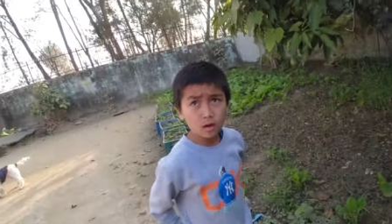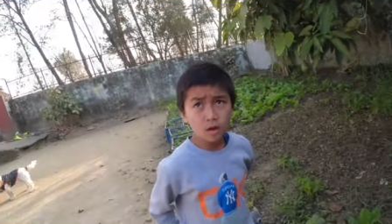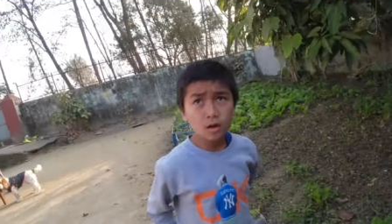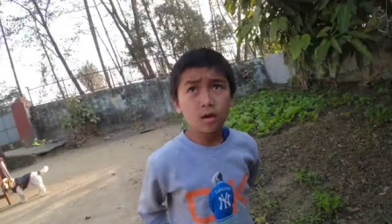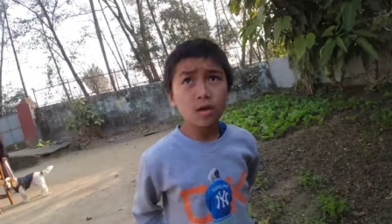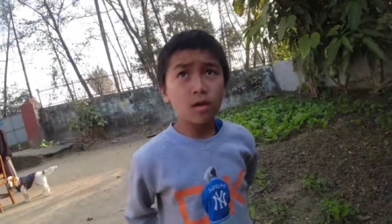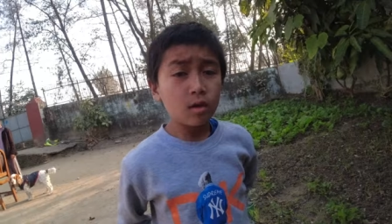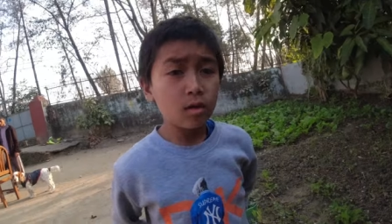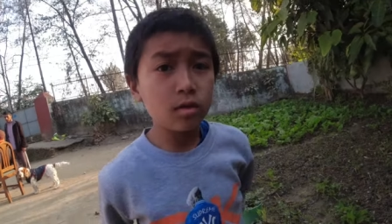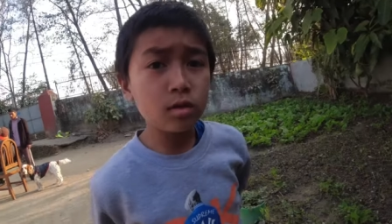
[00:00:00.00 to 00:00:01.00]
What's it called?
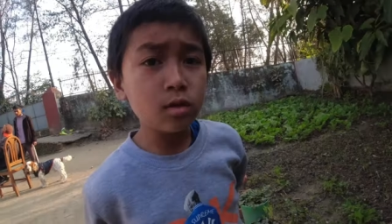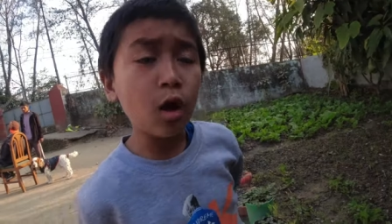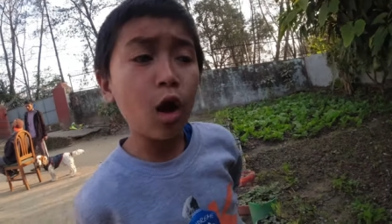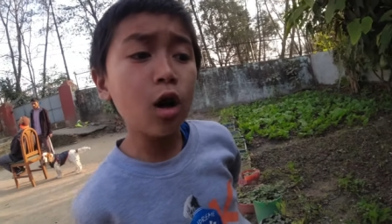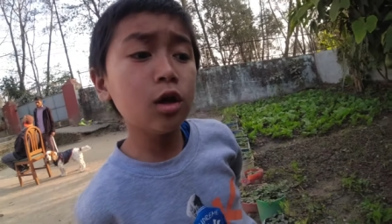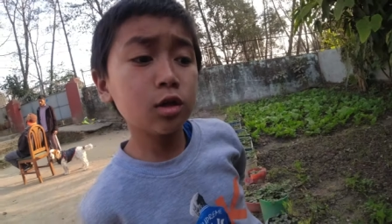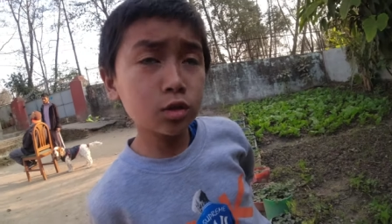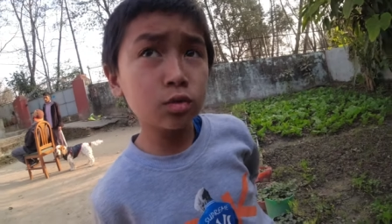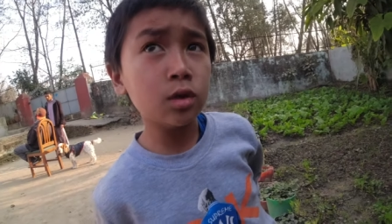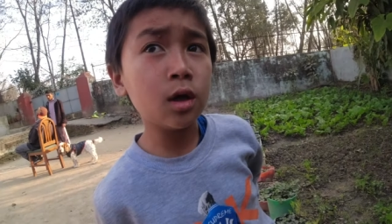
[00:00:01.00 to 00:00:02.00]

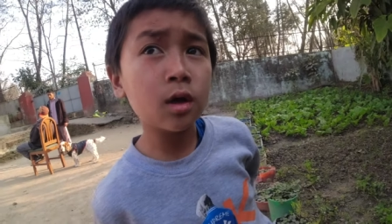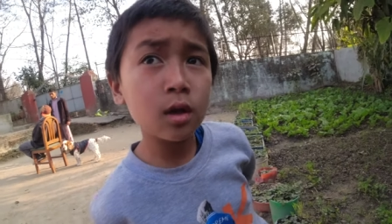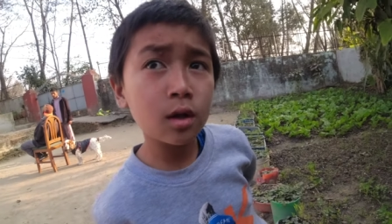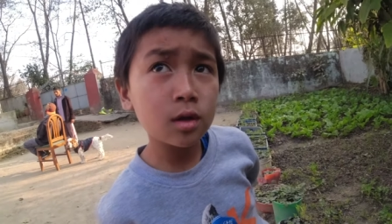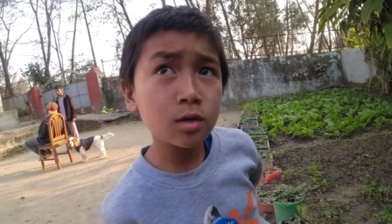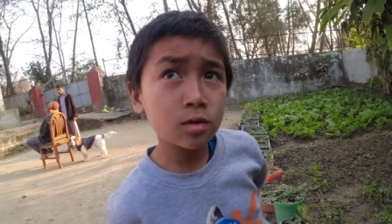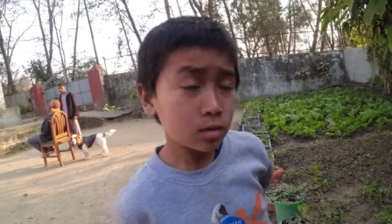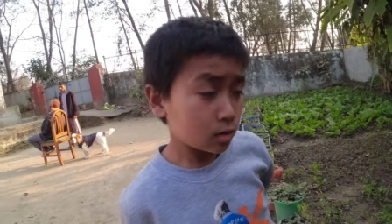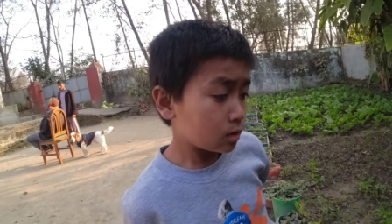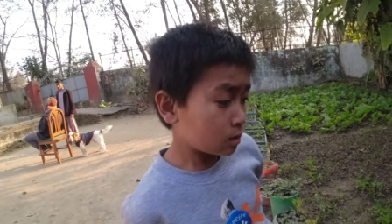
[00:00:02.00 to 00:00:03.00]
Lasun. Lasun.